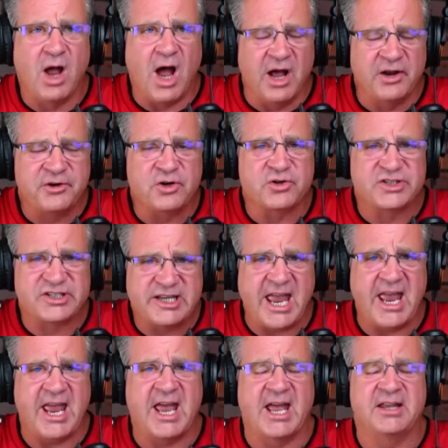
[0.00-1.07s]

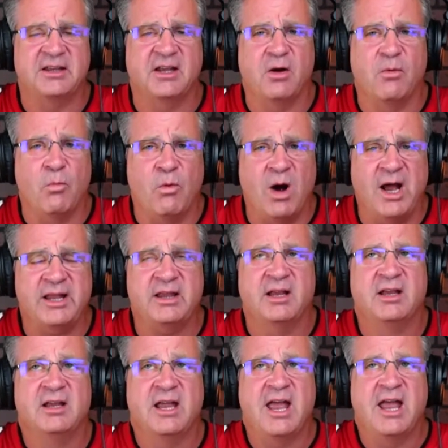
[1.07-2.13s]
understand what
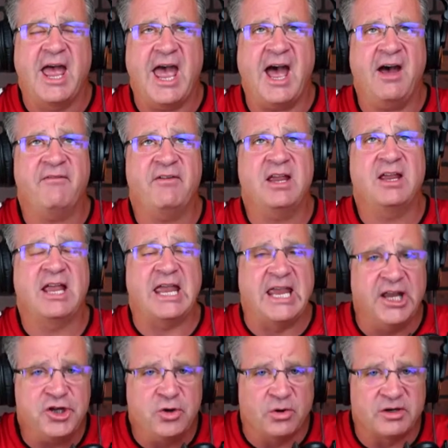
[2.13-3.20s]
having
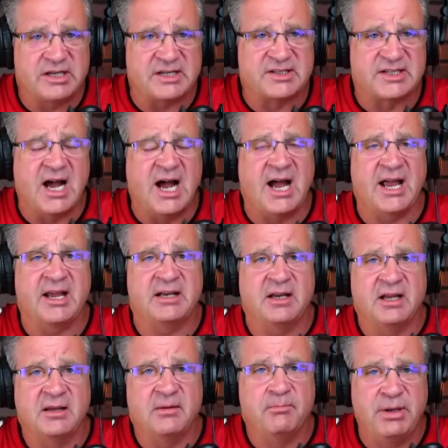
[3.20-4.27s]
in your design
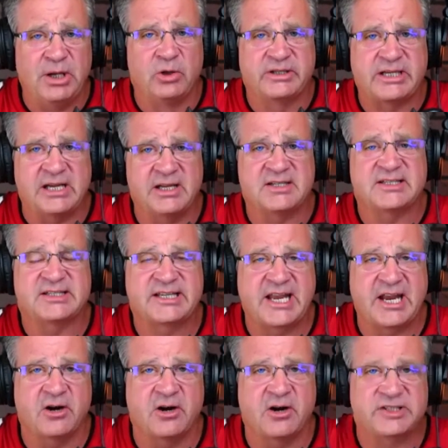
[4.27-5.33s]
built-in
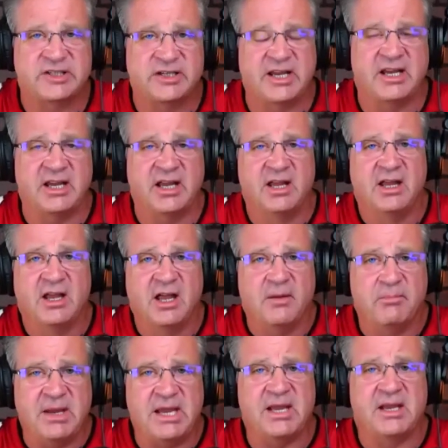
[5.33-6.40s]
scarcity
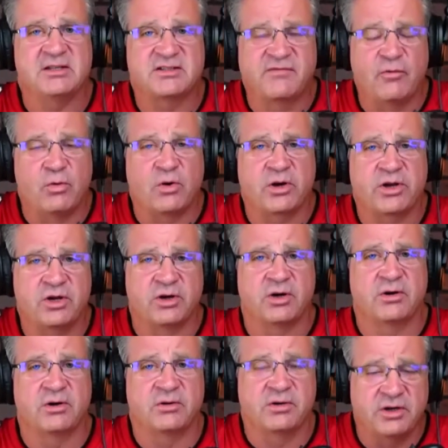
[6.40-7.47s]
means for
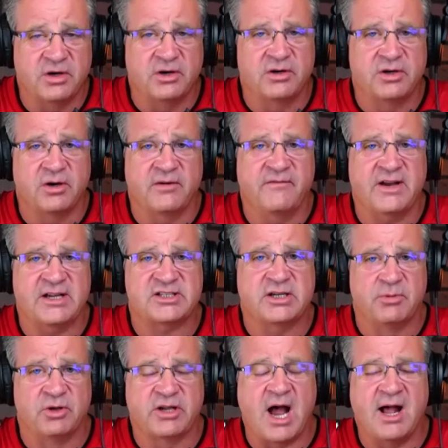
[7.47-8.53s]
your
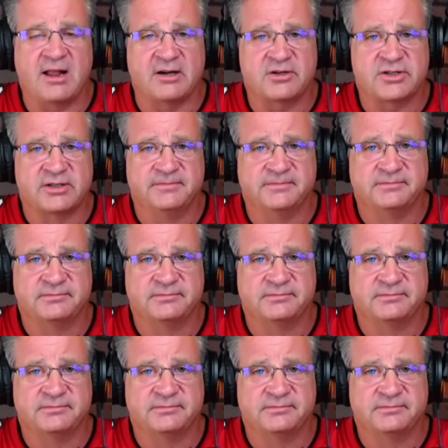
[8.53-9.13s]
investable dollars.